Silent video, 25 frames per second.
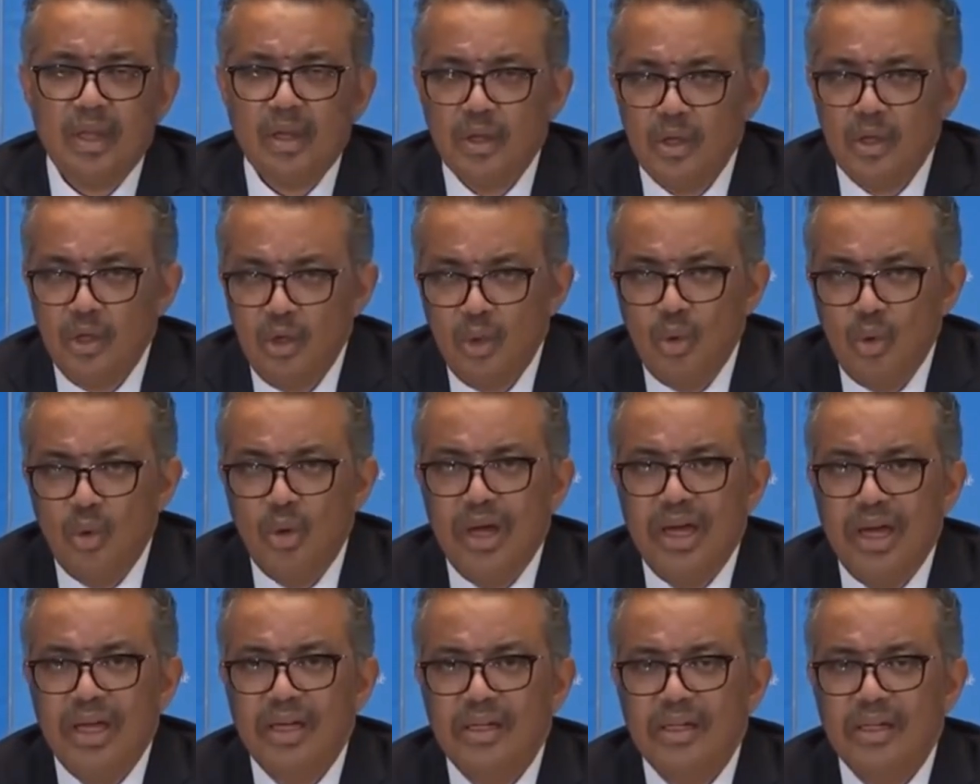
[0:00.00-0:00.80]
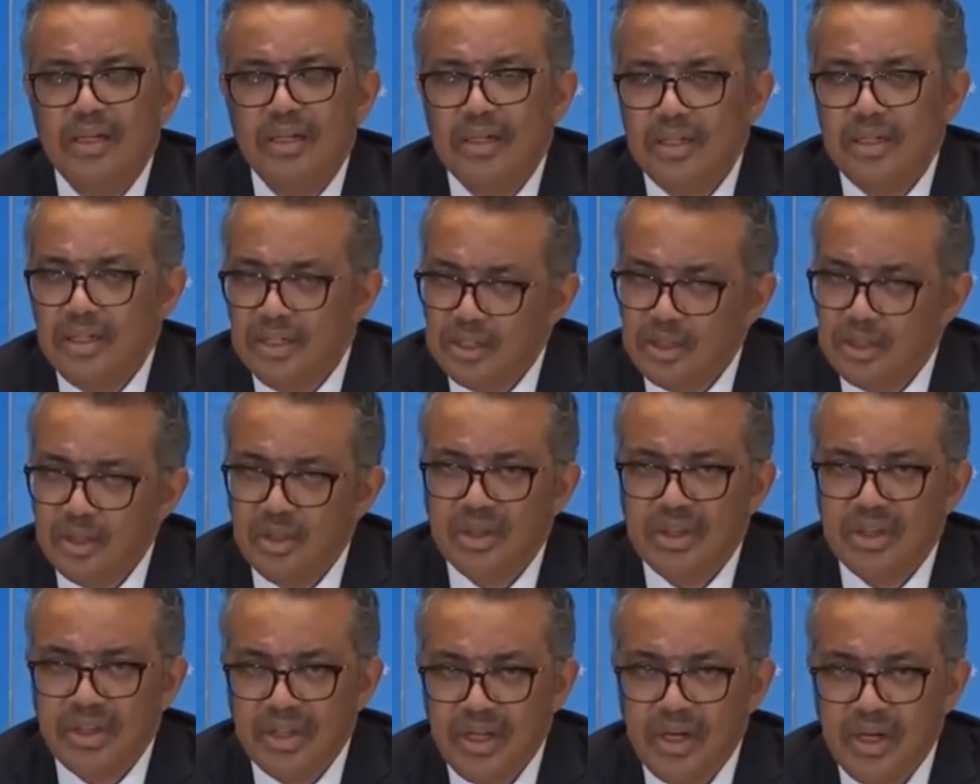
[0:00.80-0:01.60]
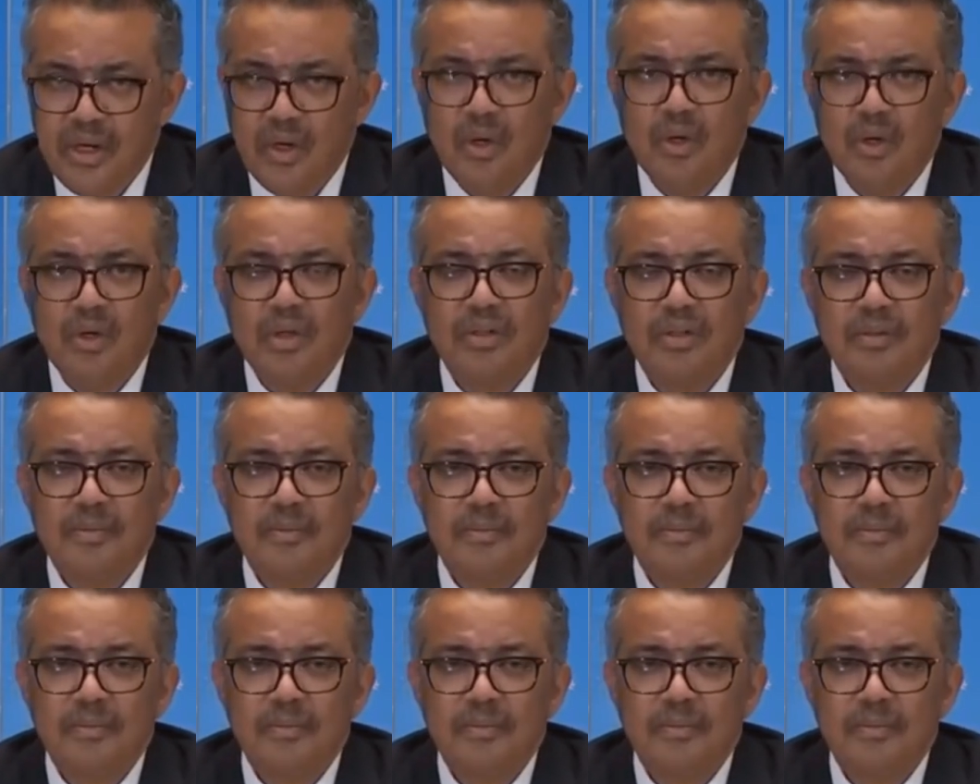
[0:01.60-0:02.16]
UN is not alone.